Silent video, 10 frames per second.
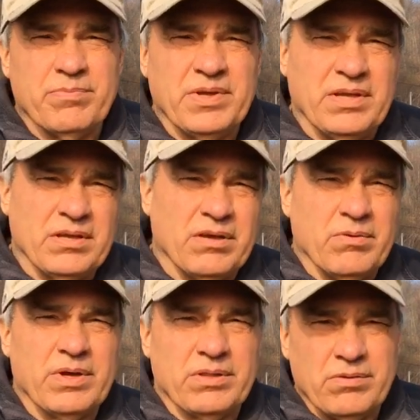will be
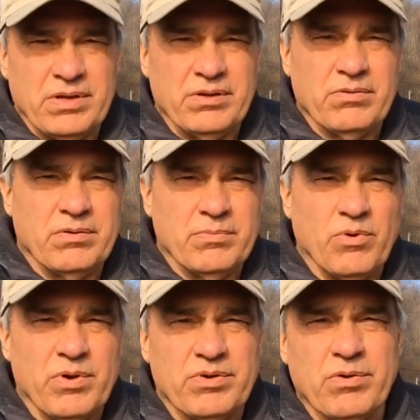going to, into a
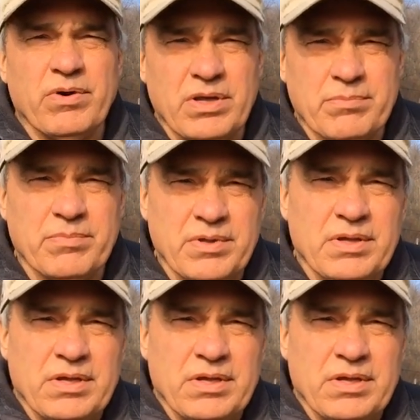moratorium